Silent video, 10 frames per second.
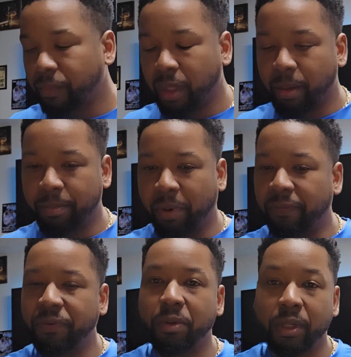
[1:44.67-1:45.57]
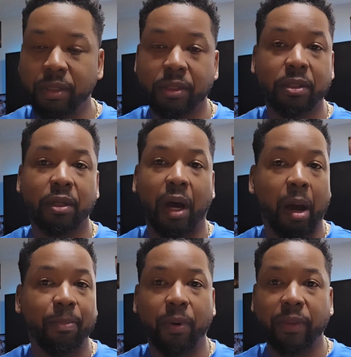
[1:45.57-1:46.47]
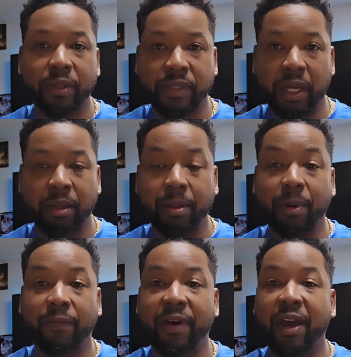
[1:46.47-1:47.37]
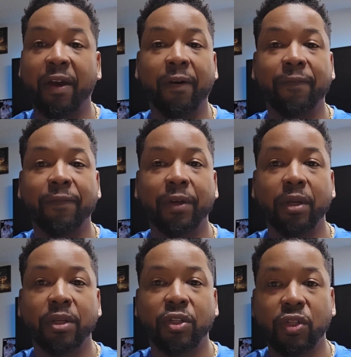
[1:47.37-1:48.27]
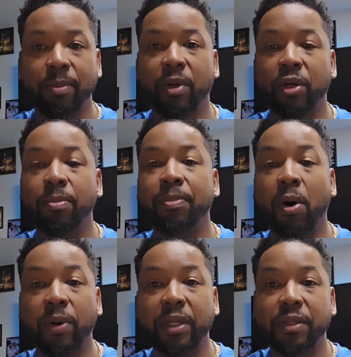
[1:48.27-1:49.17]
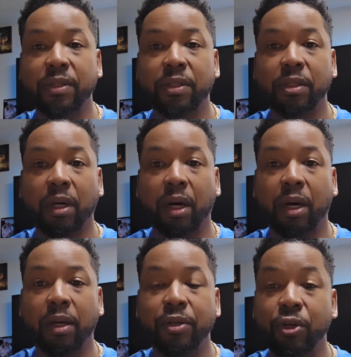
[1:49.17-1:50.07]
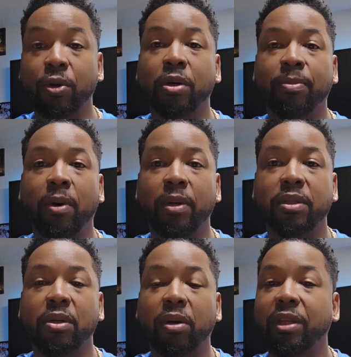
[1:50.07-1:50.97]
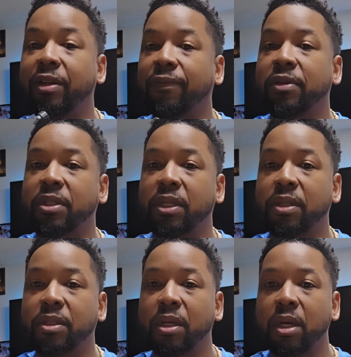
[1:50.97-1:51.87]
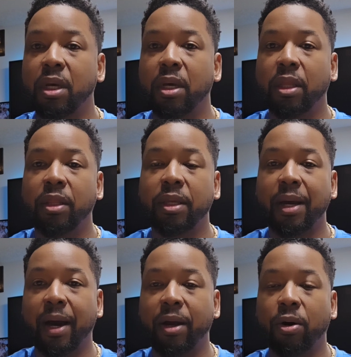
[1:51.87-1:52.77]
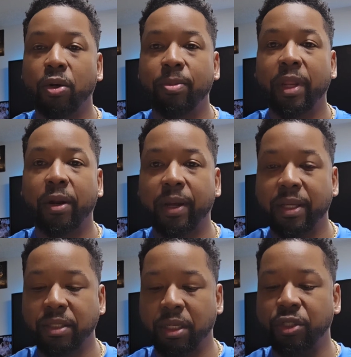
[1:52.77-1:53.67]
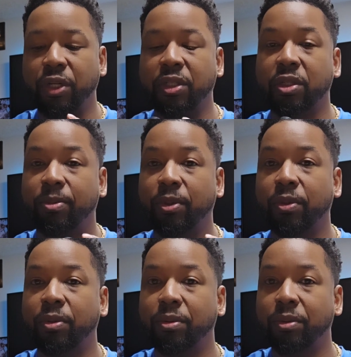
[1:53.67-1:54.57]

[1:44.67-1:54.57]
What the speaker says: both units operate the same. They both have similar components, internal components. The only difference is the IR illuminator has an adjustable